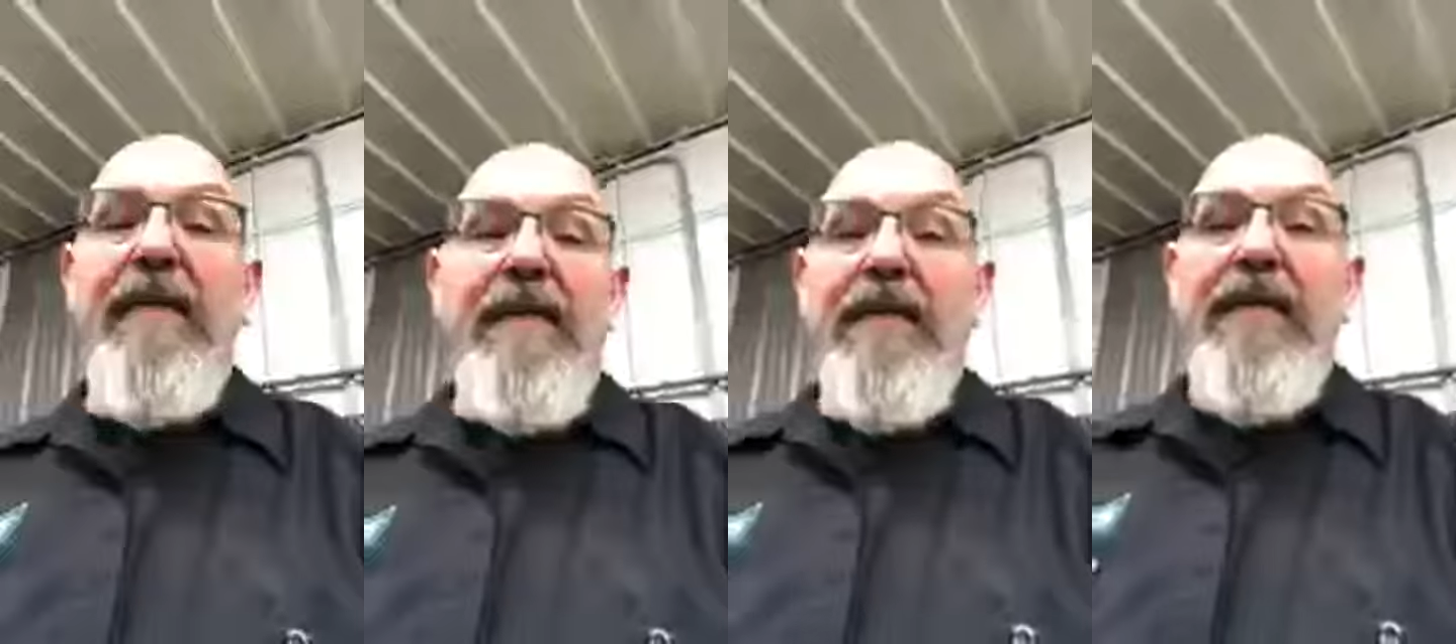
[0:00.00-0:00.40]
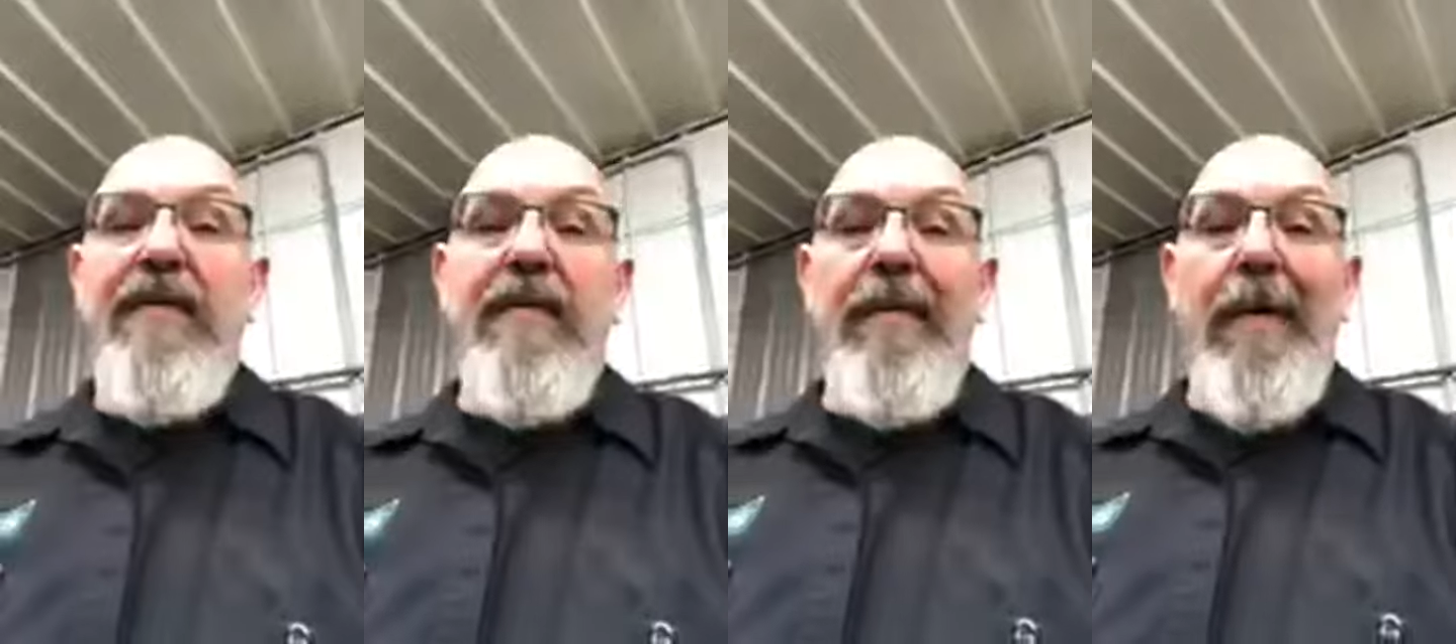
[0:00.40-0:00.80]
There's
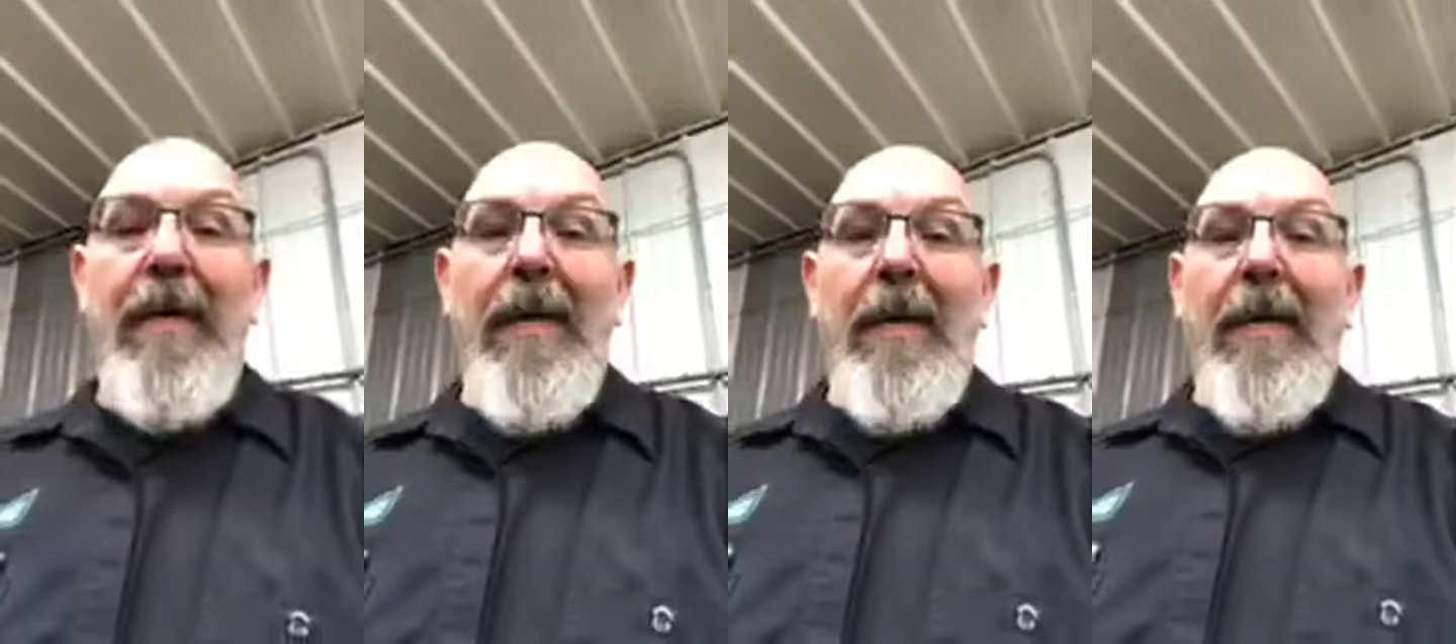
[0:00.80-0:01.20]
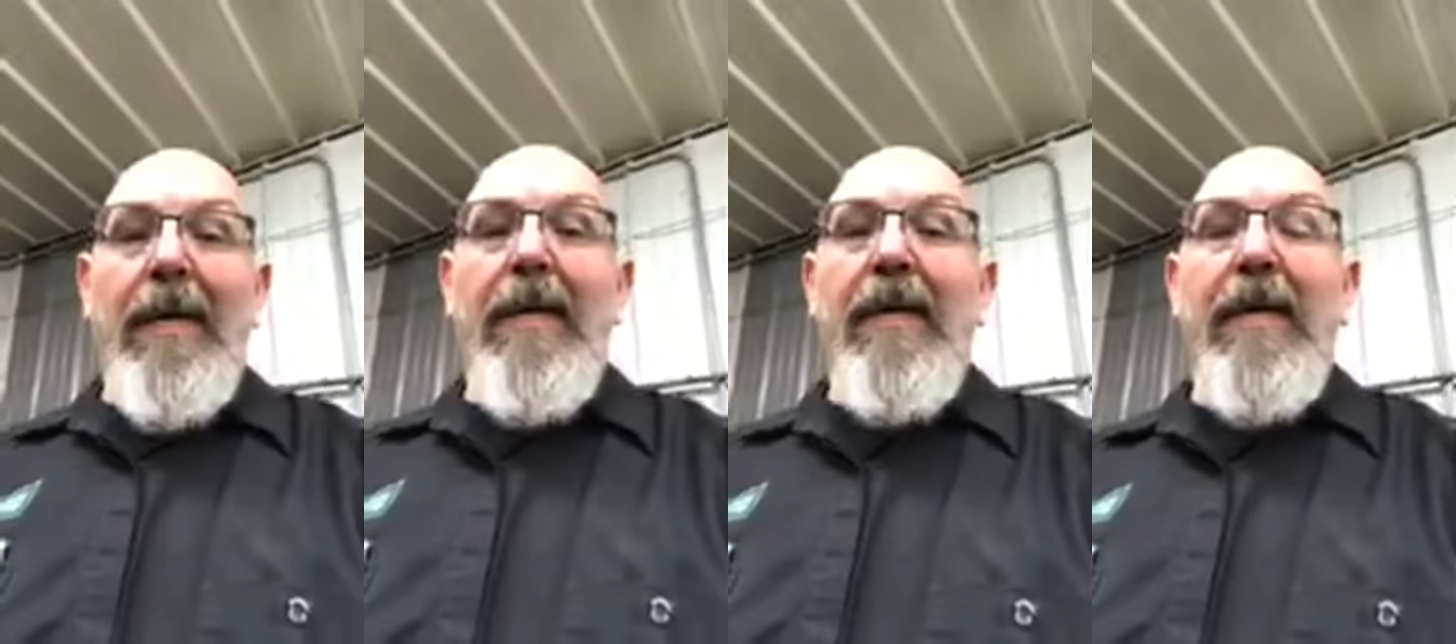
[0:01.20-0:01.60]
just
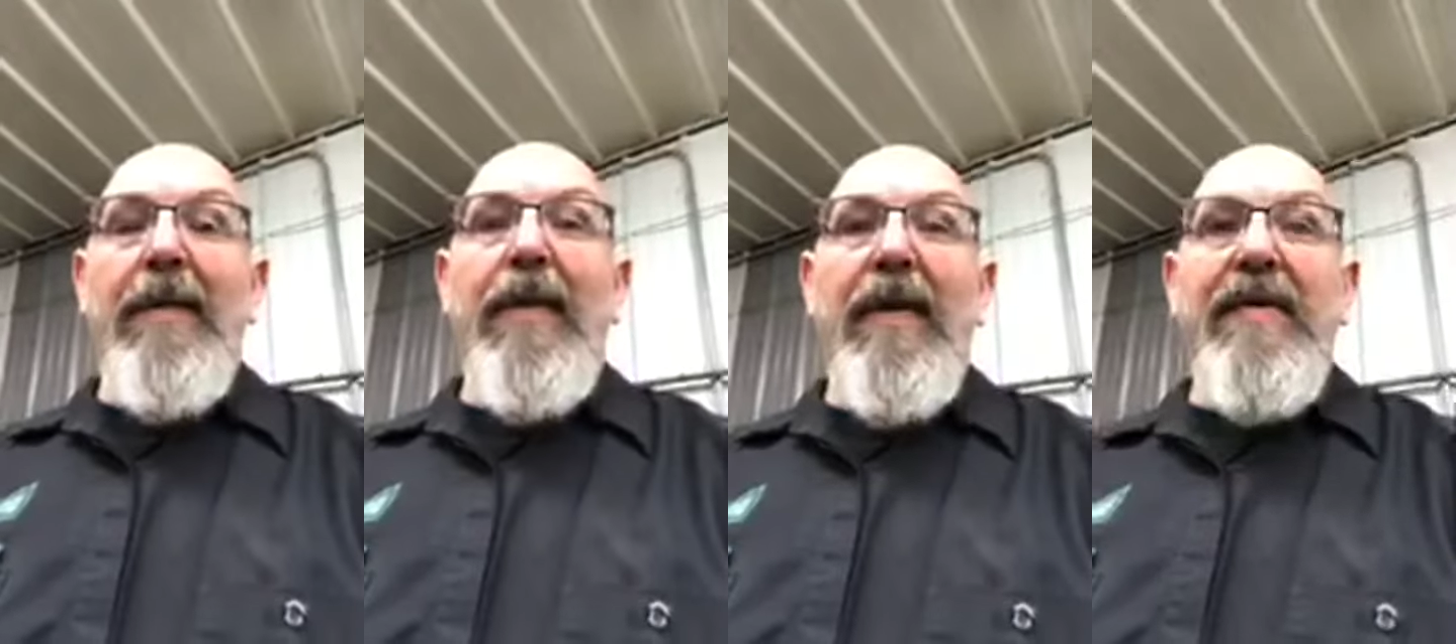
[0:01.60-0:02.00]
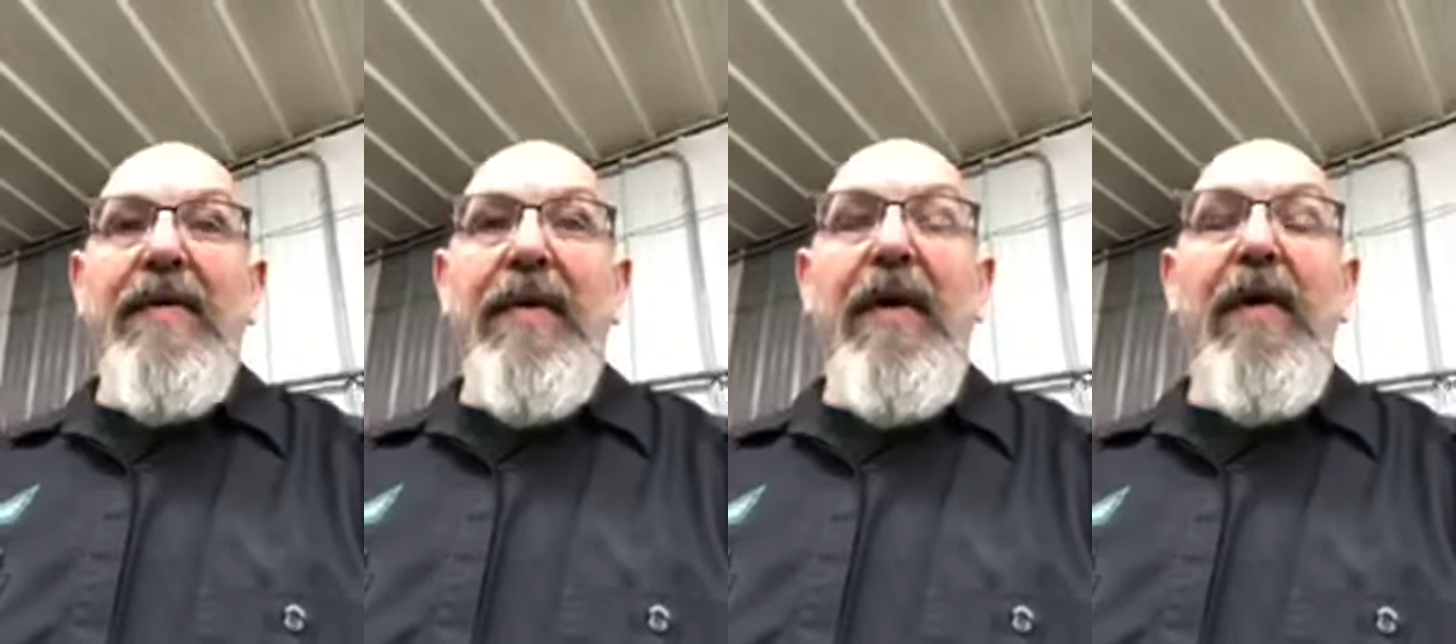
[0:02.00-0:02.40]
no good place to go